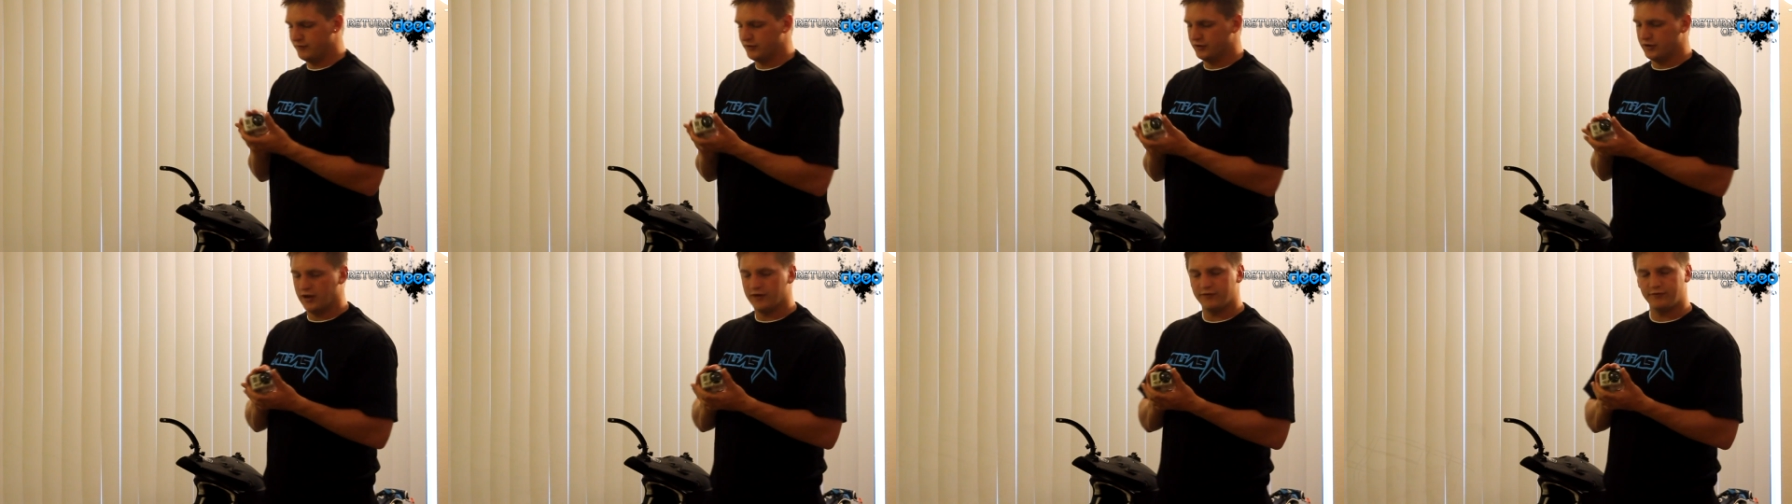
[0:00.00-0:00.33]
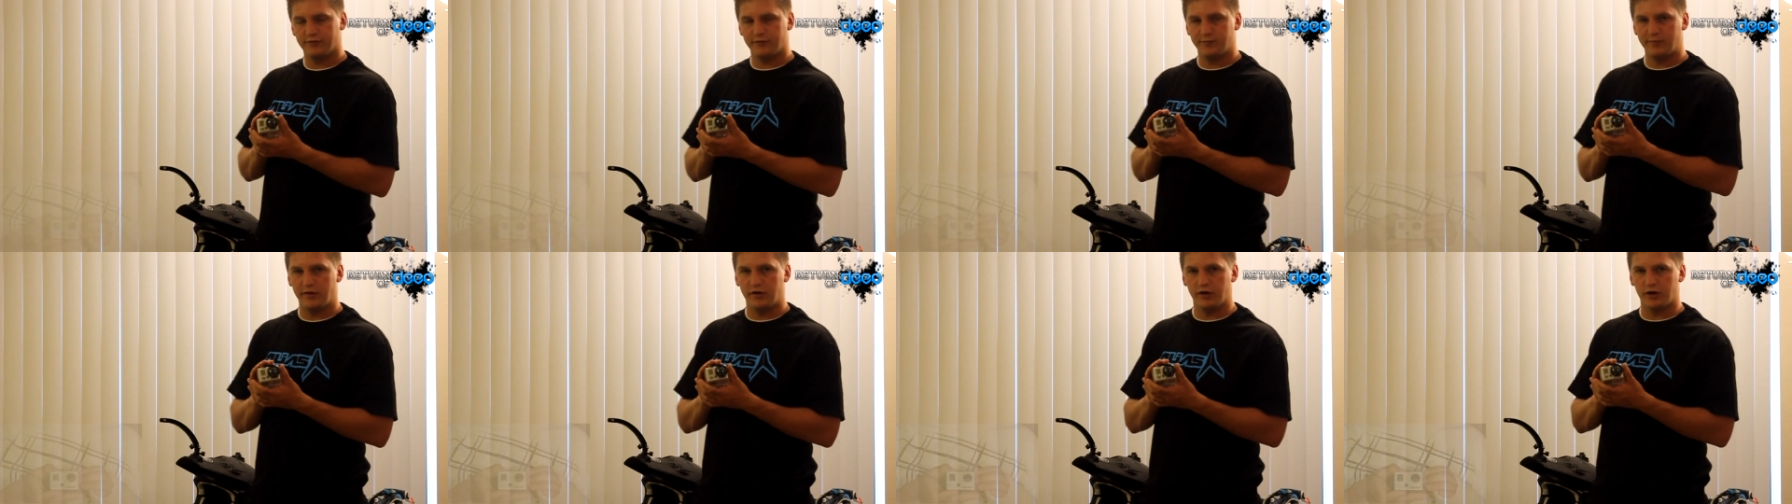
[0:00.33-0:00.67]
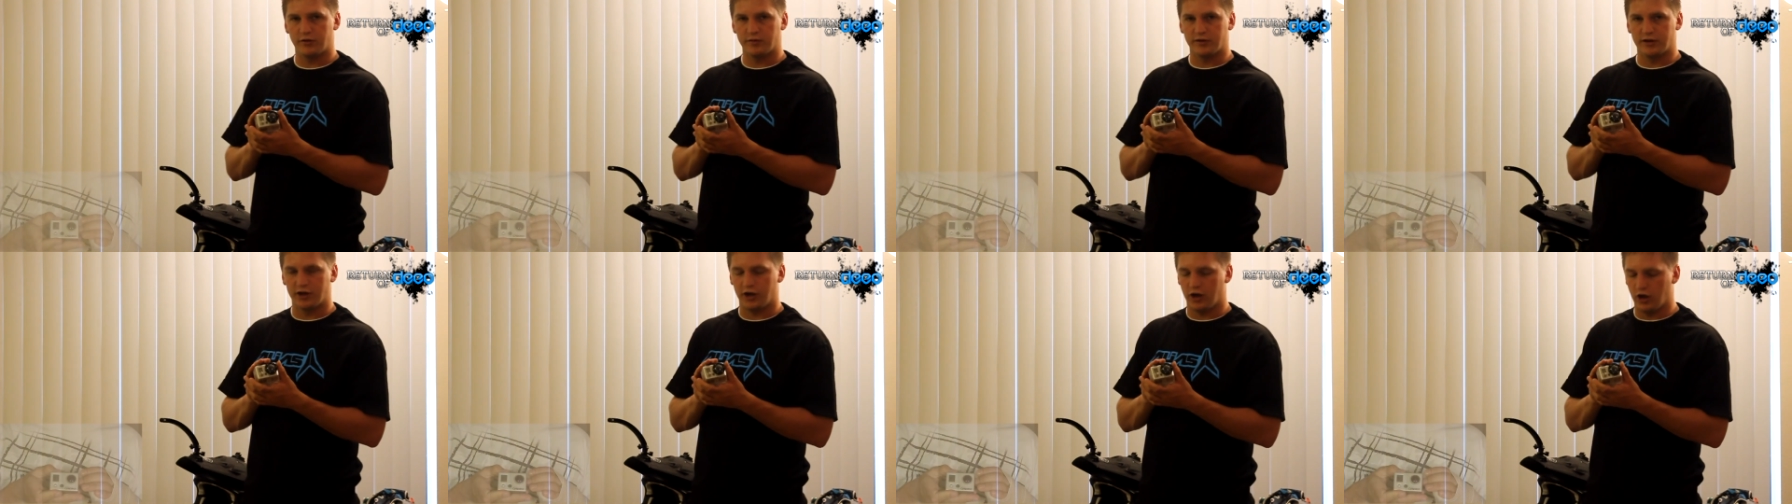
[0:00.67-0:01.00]
if you're not
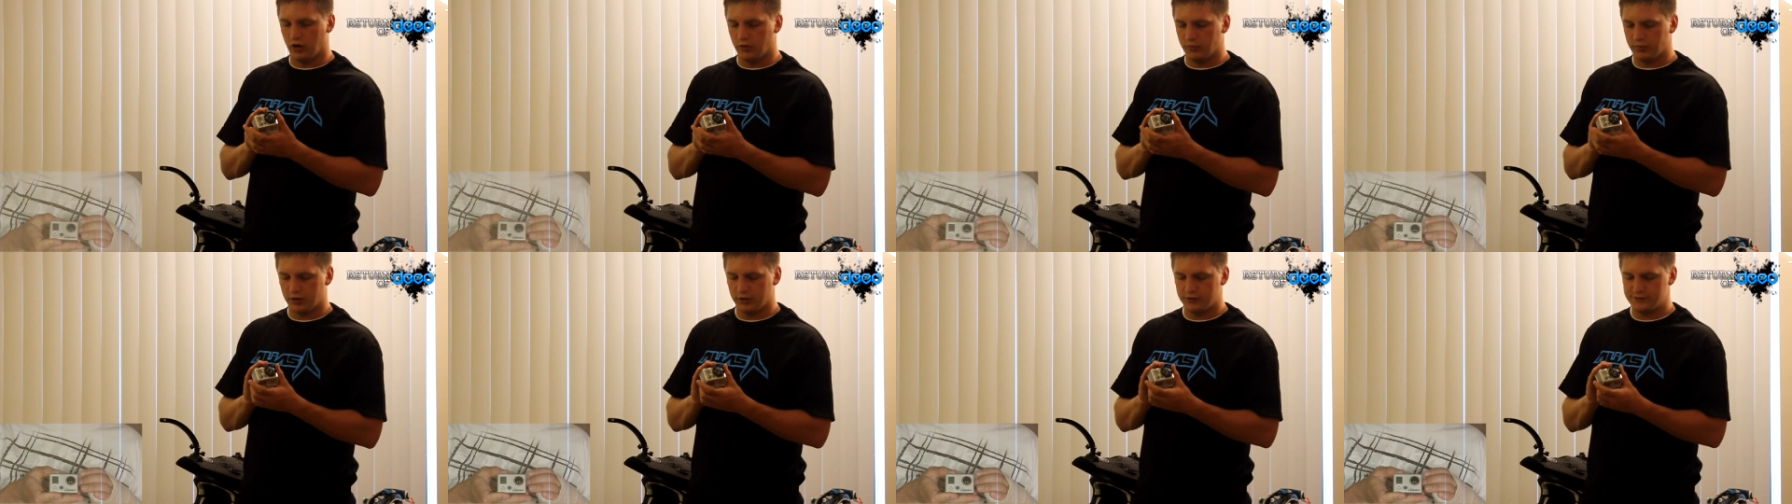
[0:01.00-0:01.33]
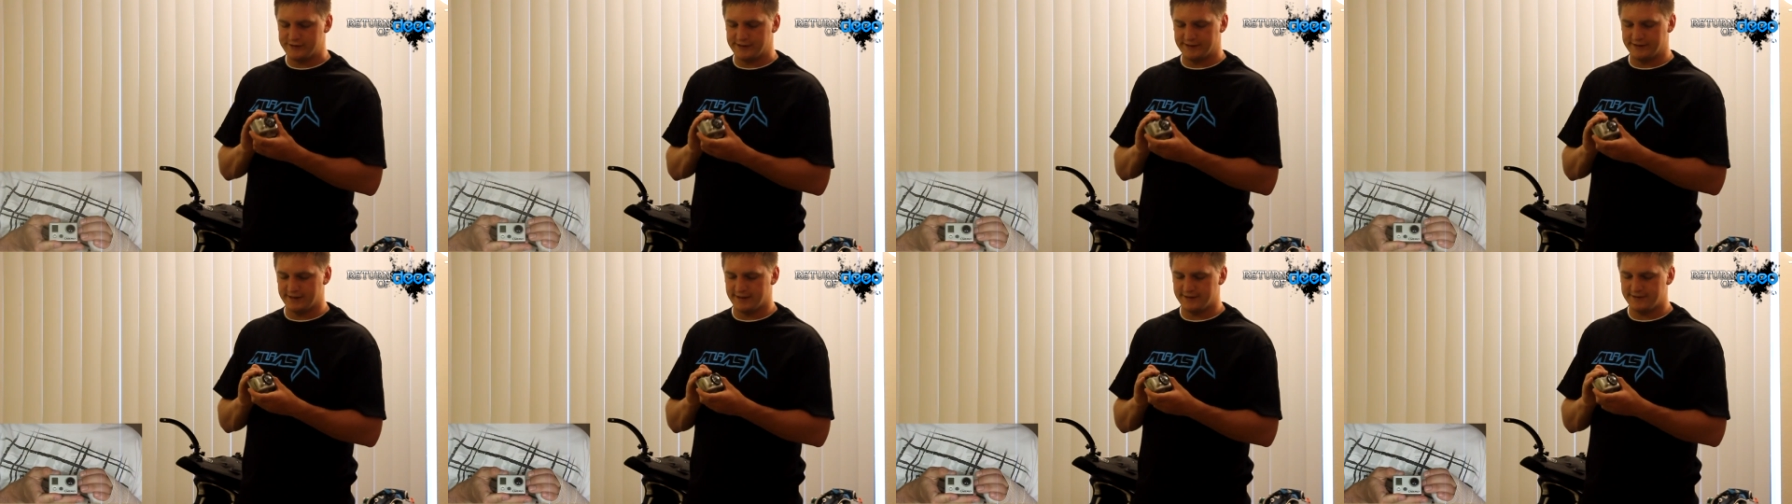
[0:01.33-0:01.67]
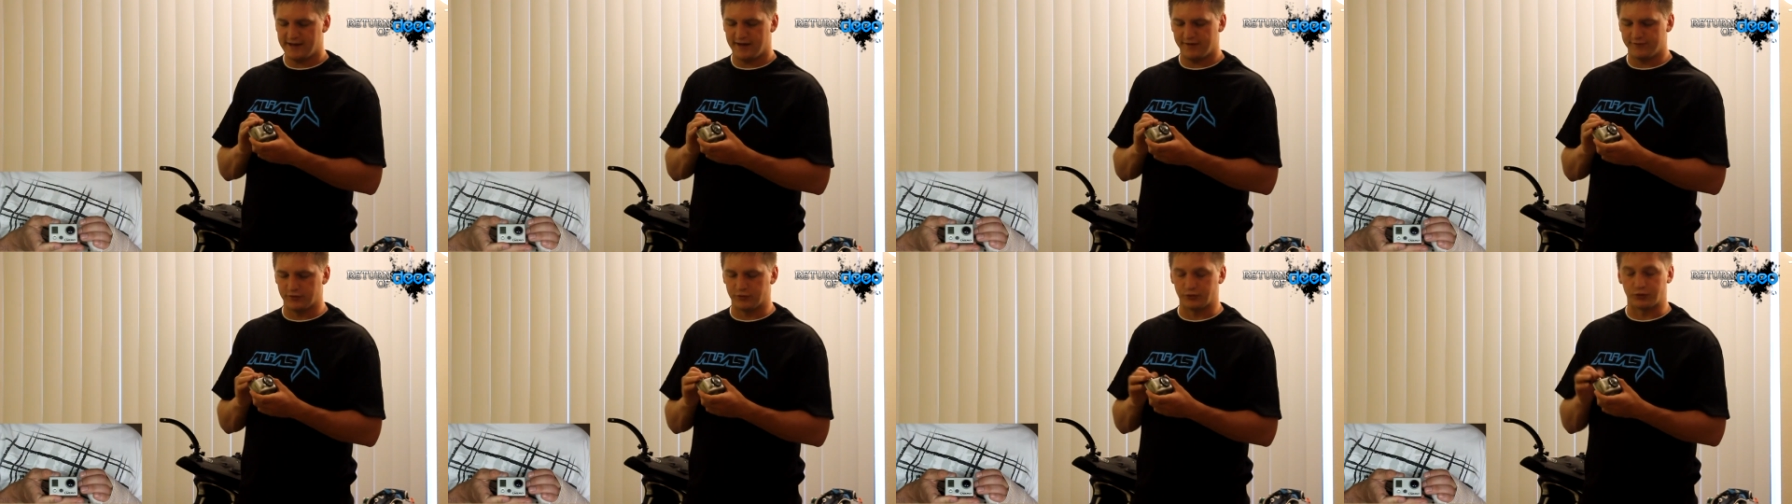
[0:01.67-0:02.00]
familiar with the GoPros, it
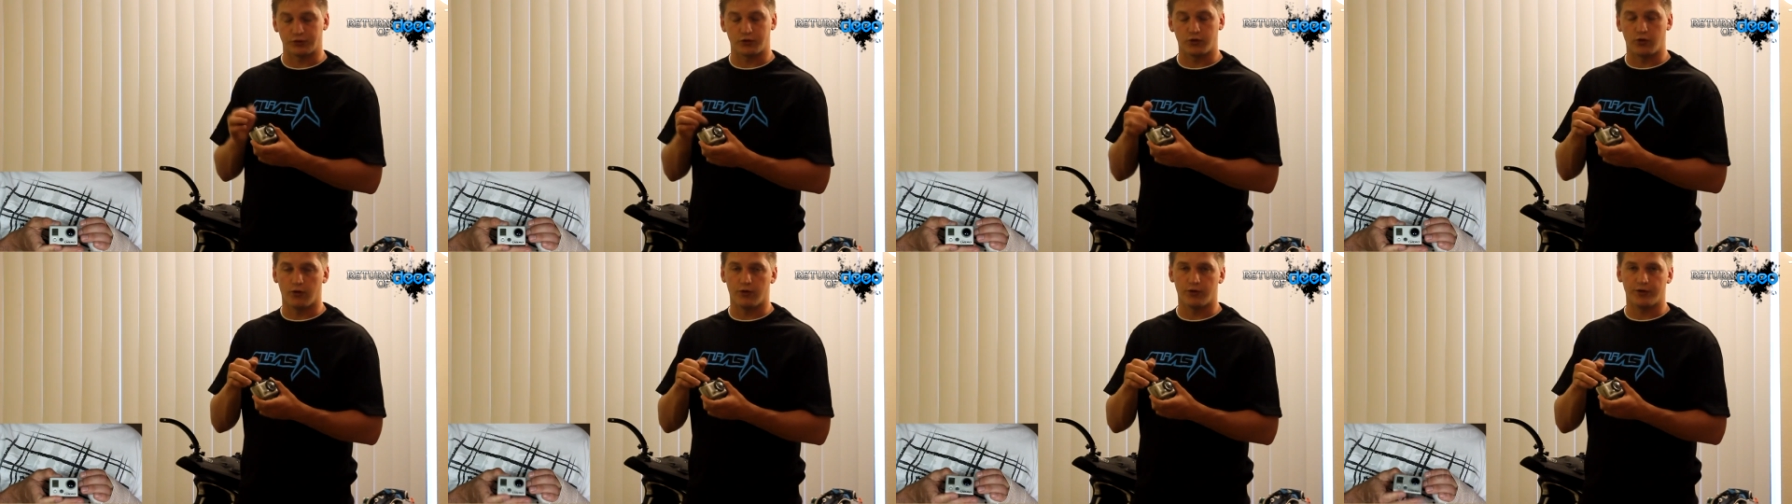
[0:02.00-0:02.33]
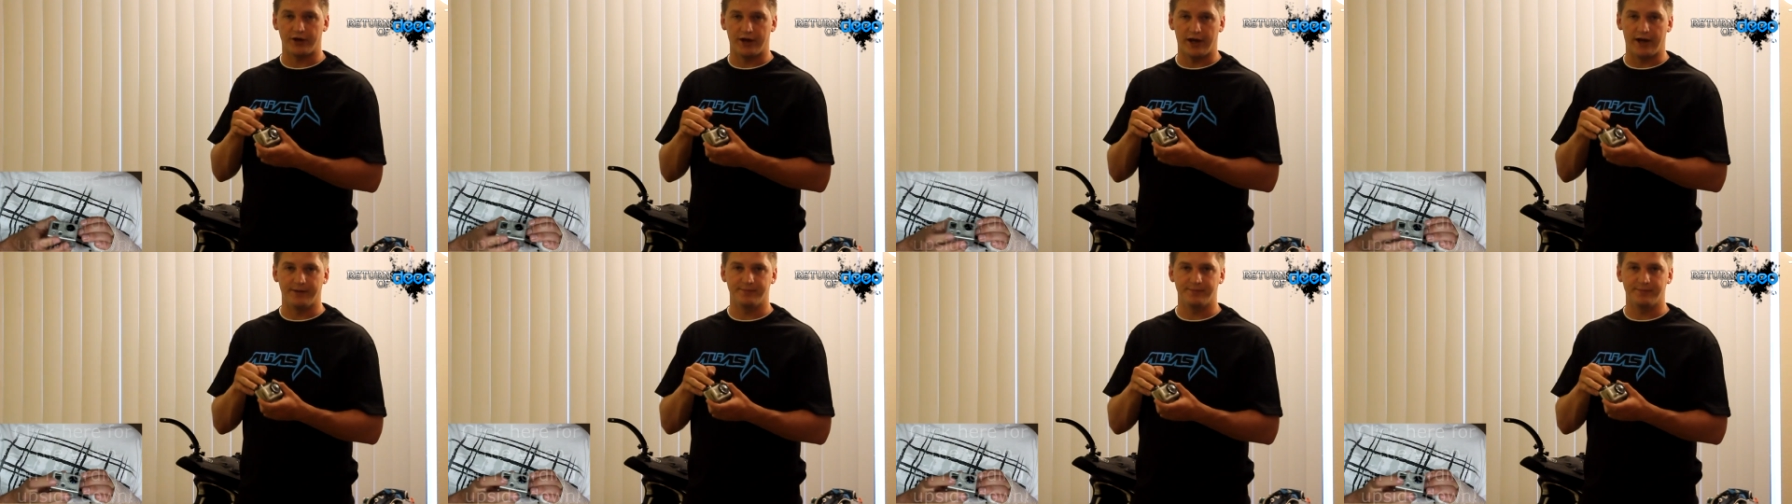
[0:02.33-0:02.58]
does have a record